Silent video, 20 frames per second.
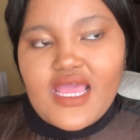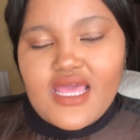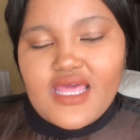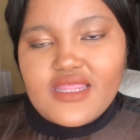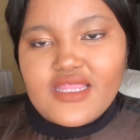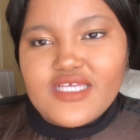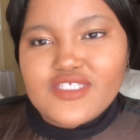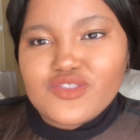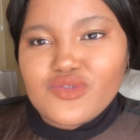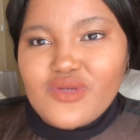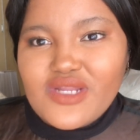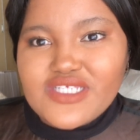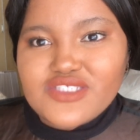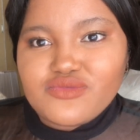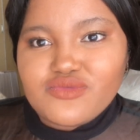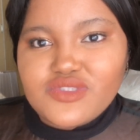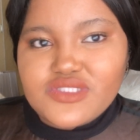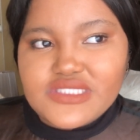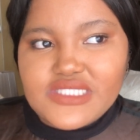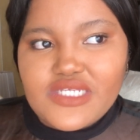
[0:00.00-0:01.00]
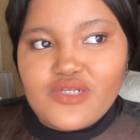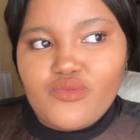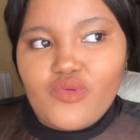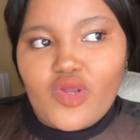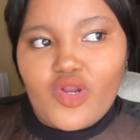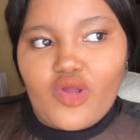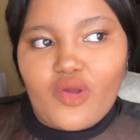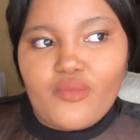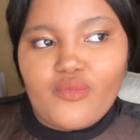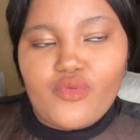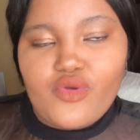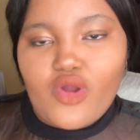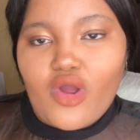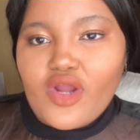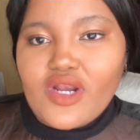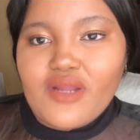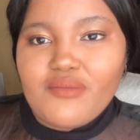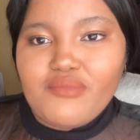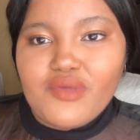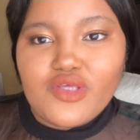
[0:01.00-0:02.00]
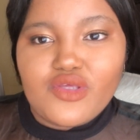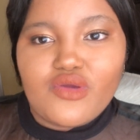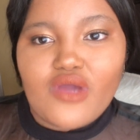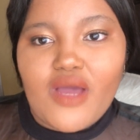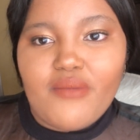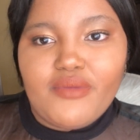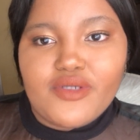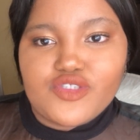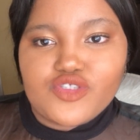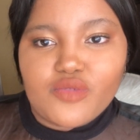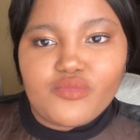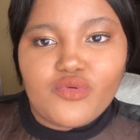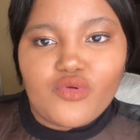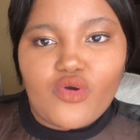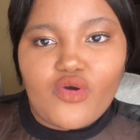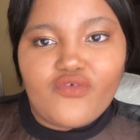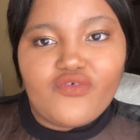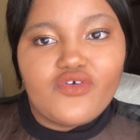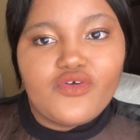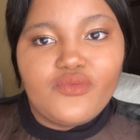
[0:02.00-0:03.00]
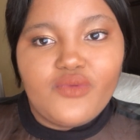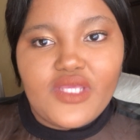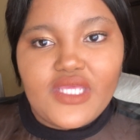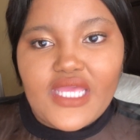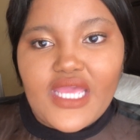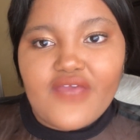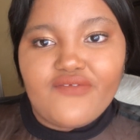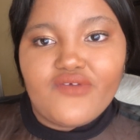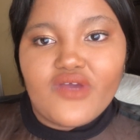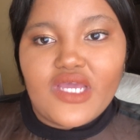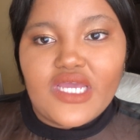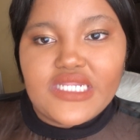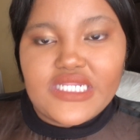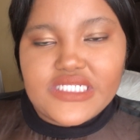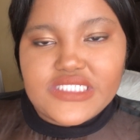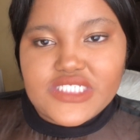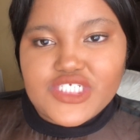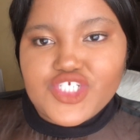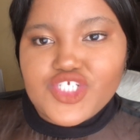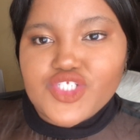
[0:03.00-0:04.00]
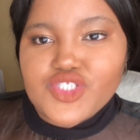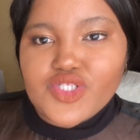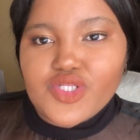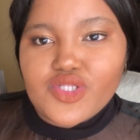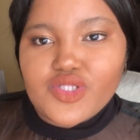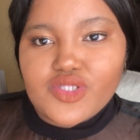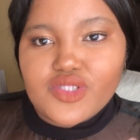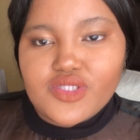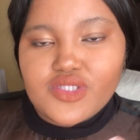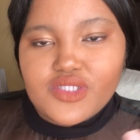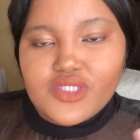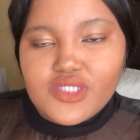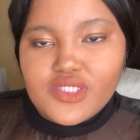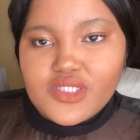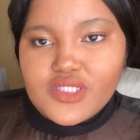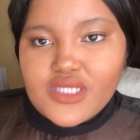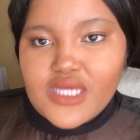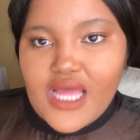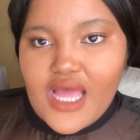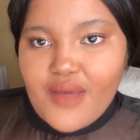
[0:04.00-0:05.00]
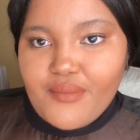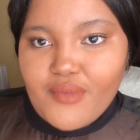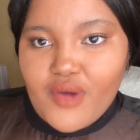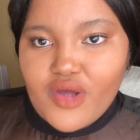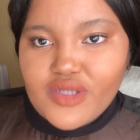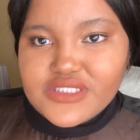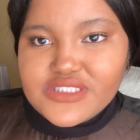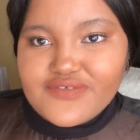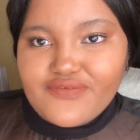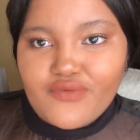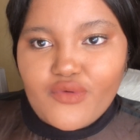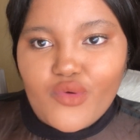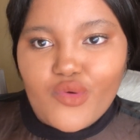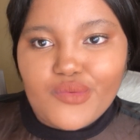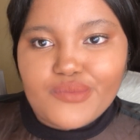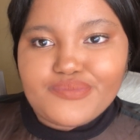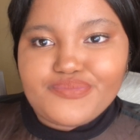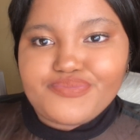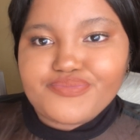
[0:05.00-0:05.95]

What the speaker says: as soon as we said we're not gonna pick you up and drop you off, we gave her an additional amount for